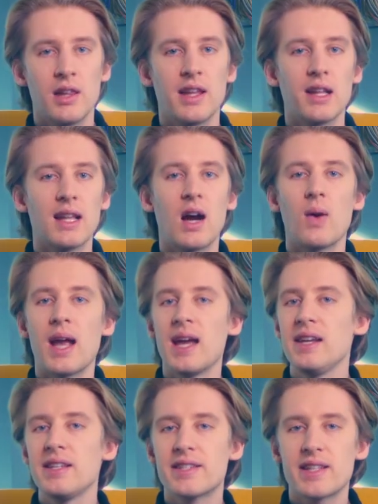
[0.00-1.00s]
they allow
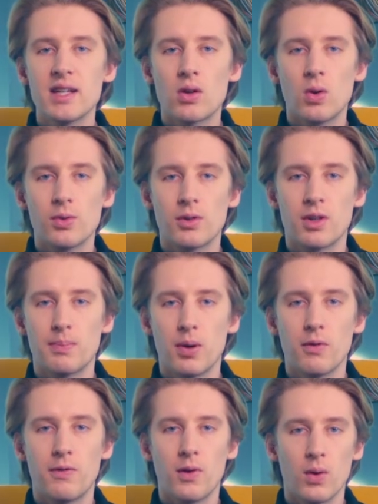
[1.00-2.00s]
any stakeholder to
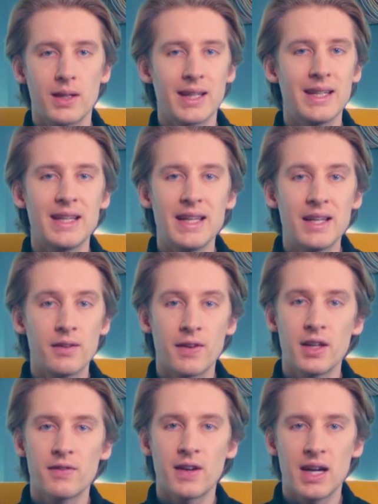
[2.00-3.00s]
put forward an
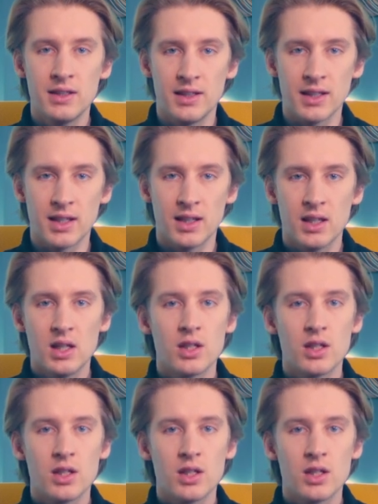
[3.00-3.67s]
innovative idea